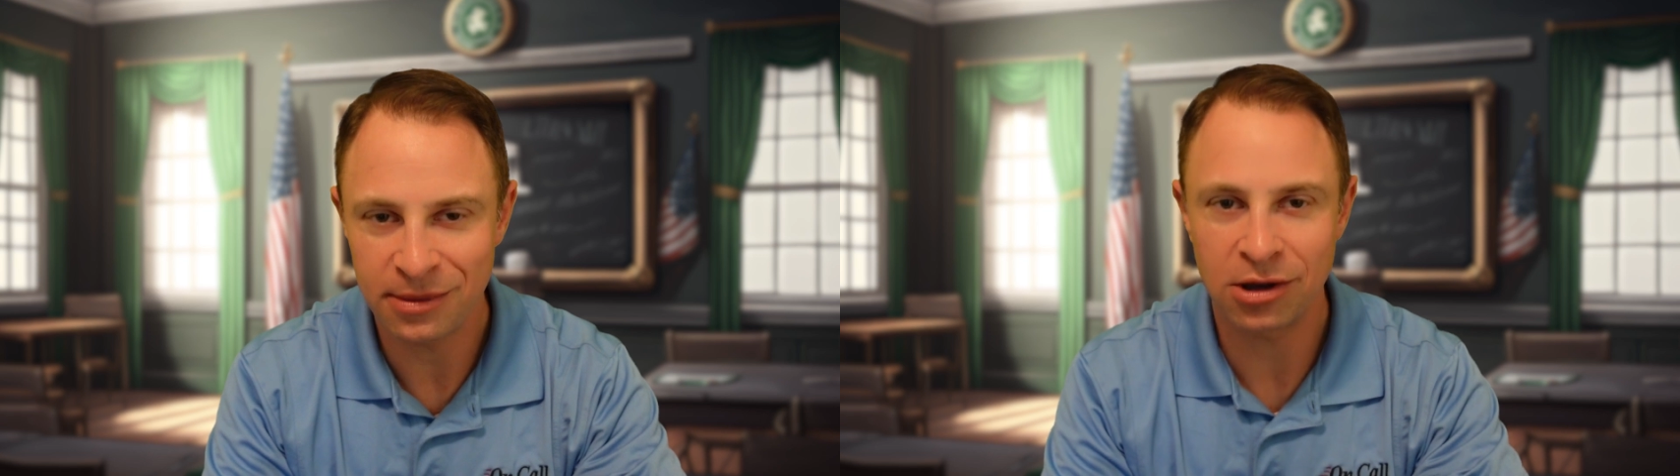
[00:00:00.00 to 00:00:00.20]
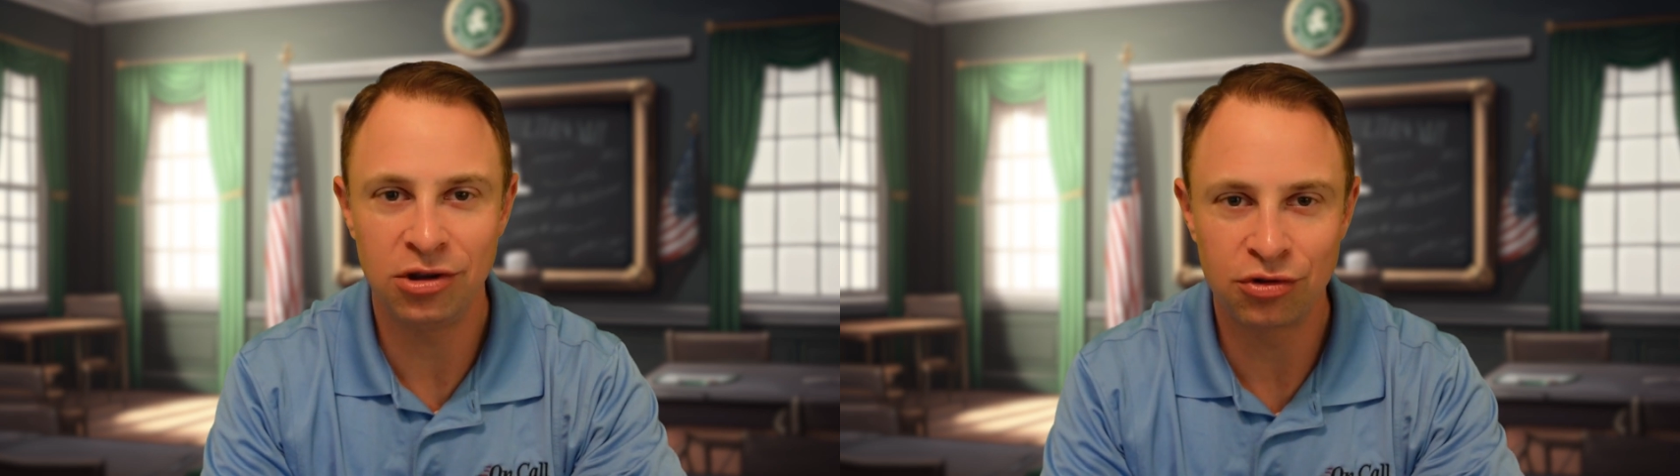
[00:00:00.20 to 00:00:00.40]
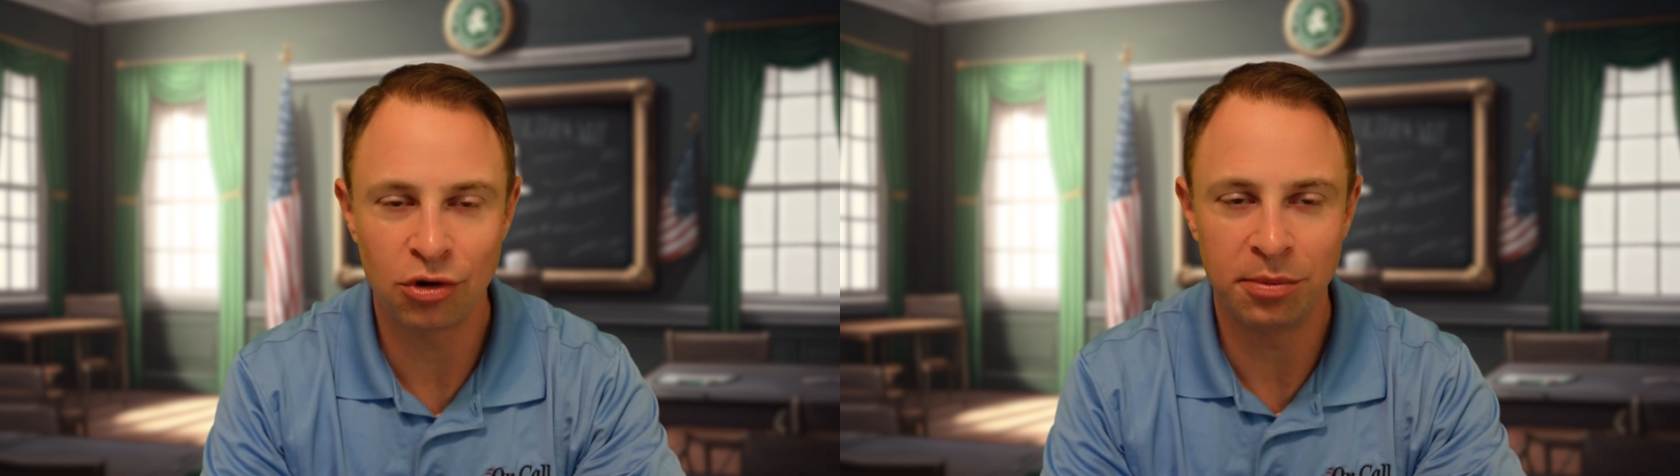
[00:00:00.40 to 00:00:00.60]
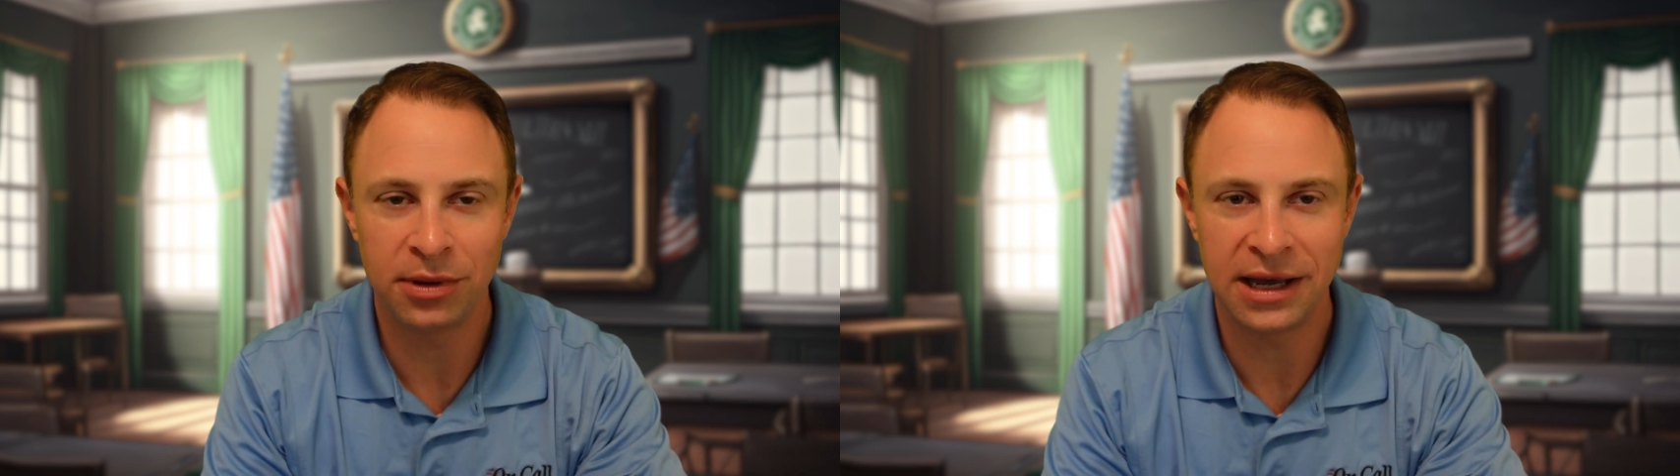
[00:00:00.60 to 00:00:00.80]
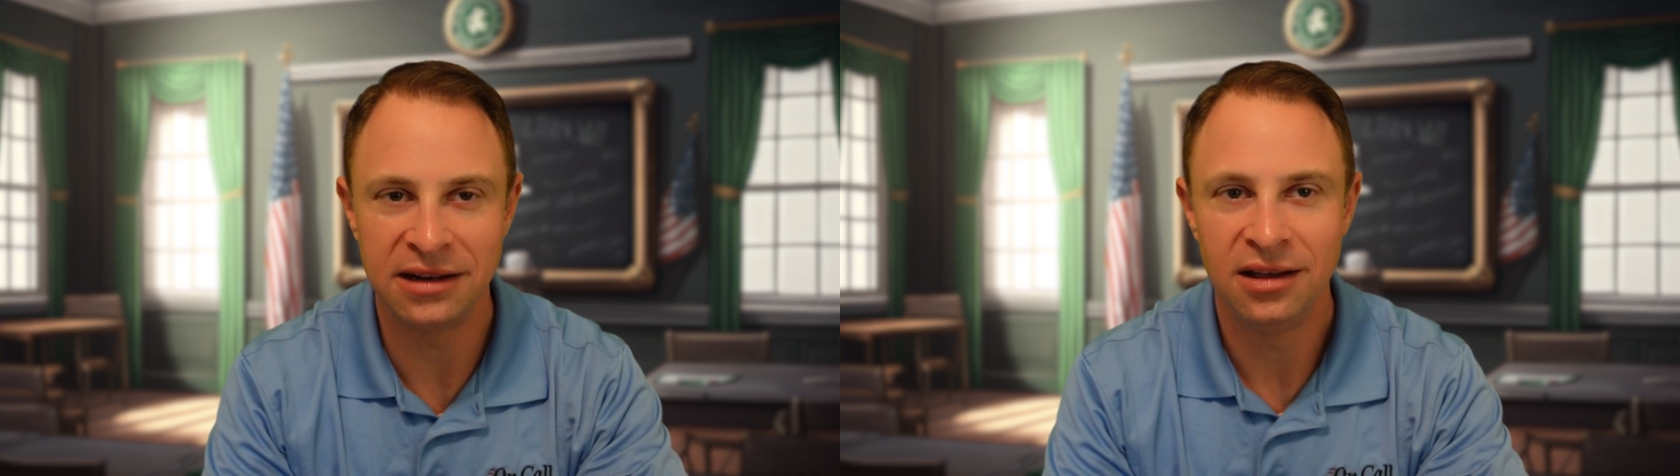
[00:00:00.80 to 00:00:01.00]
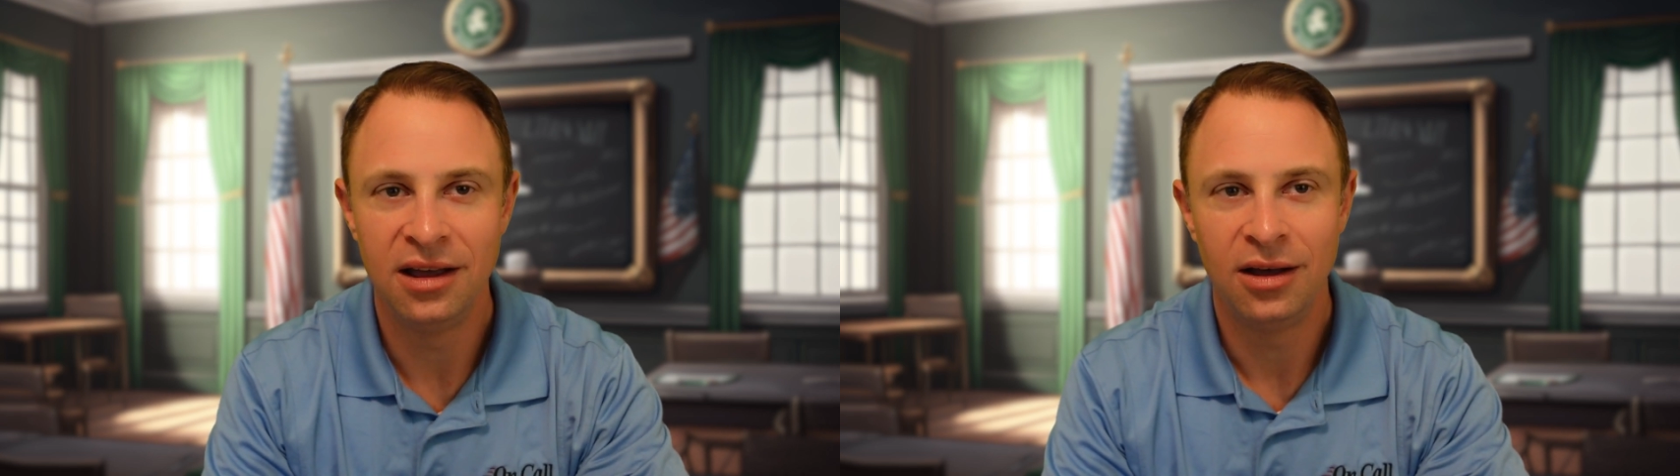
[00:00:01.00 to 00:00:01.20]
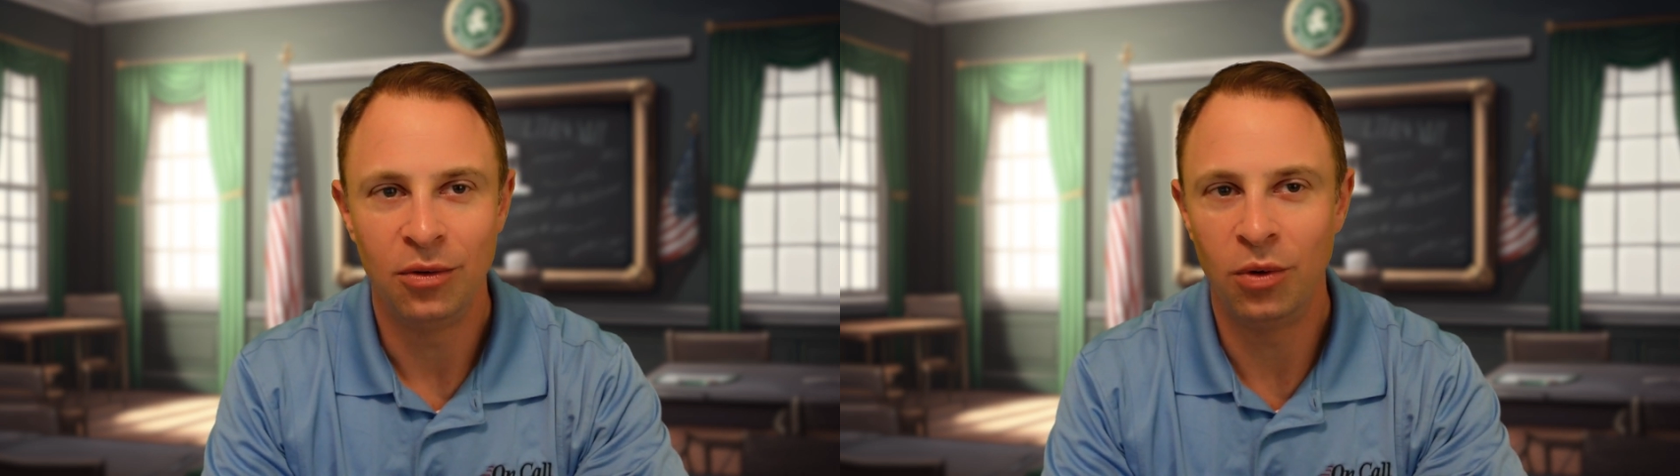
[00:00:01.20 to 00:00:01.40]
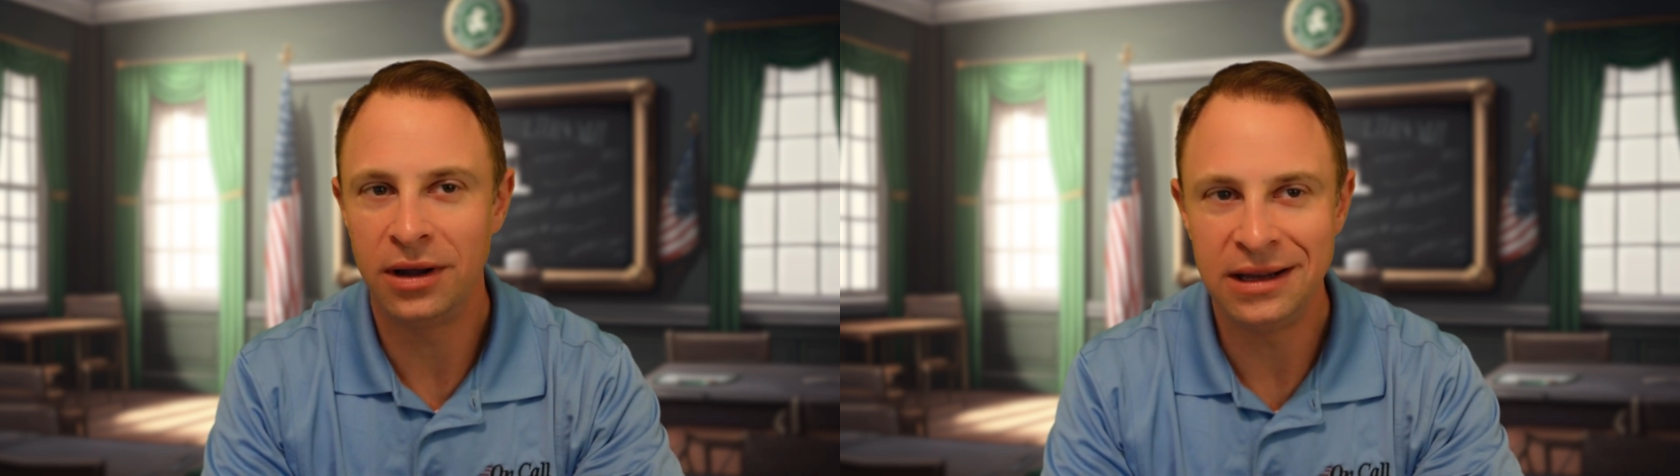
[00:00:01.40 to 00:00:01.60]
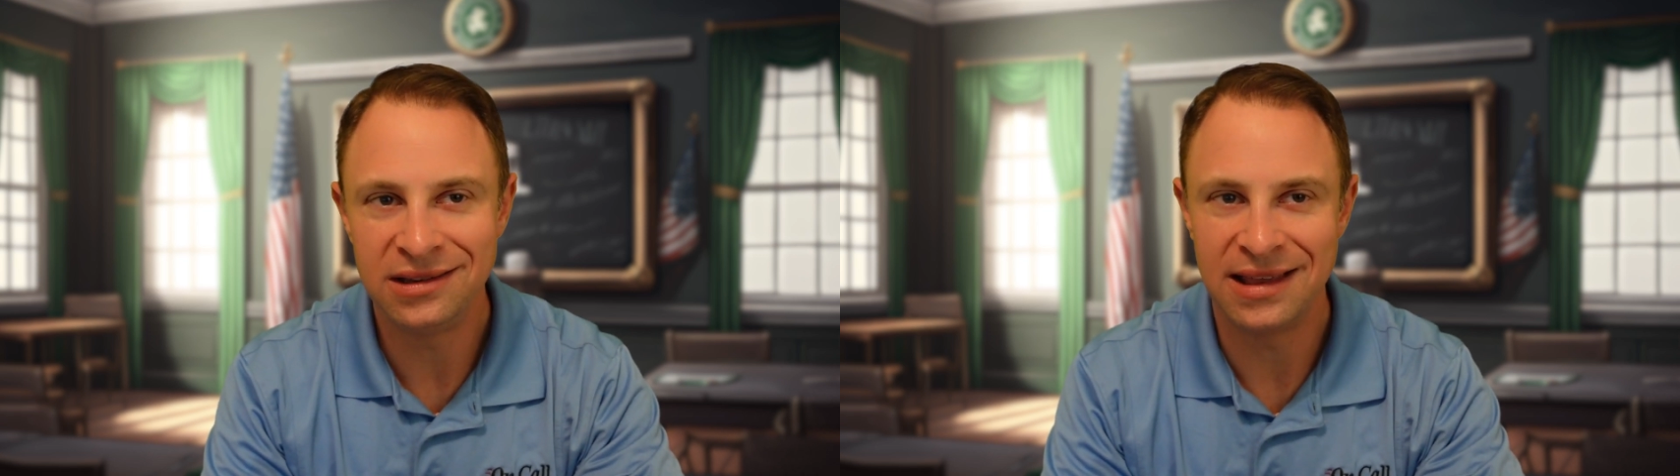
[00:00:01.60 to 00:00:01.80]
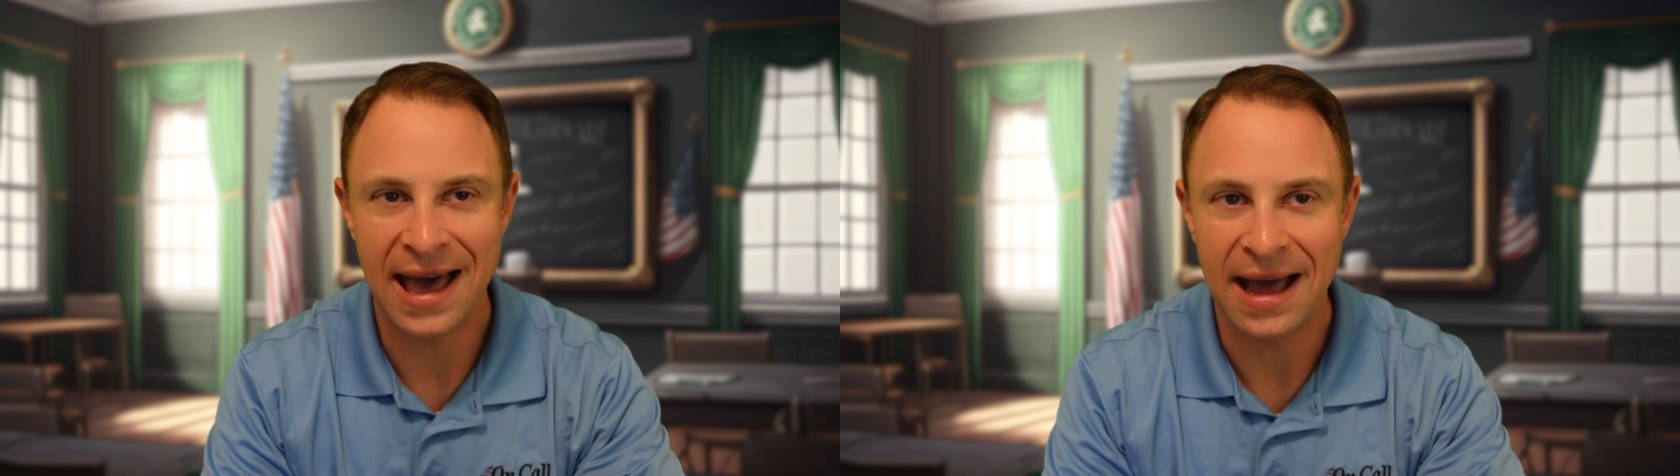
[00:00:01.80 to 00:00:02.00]
about control plane. What
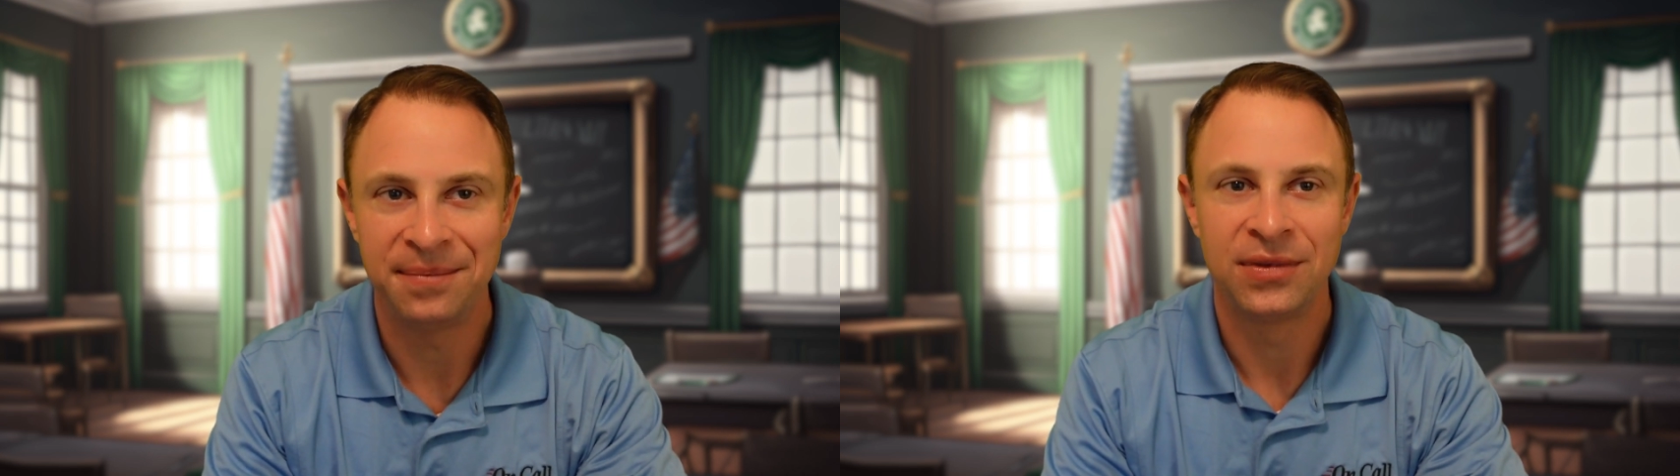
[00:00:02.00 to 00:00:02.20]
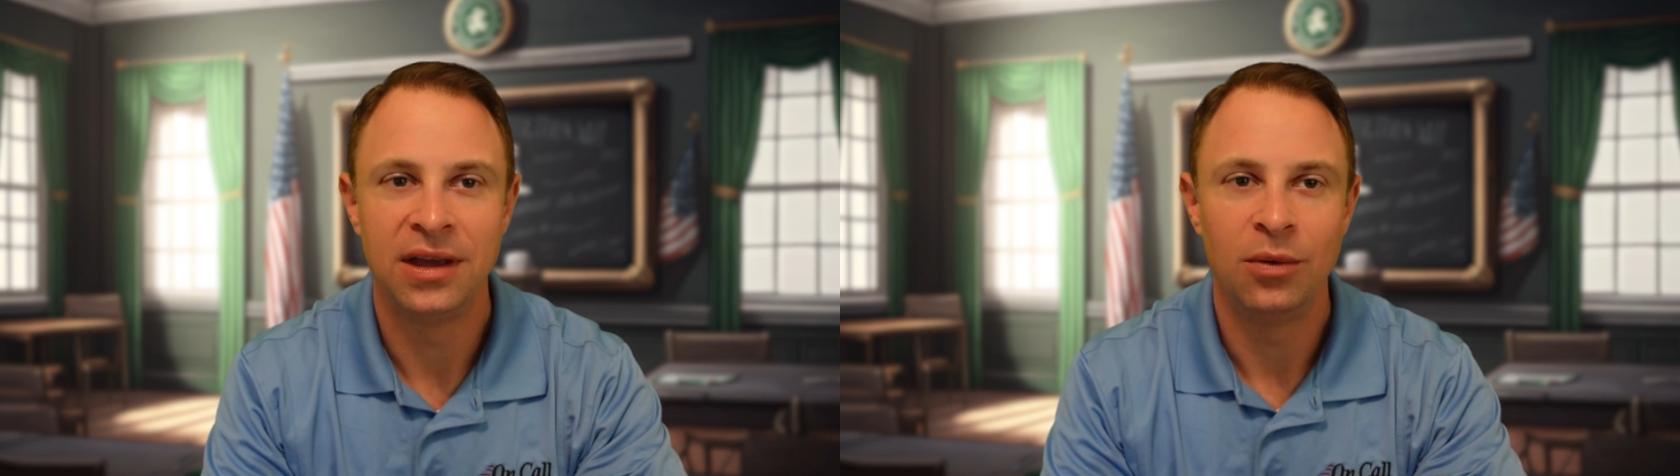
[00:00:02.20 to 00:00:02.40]
is that?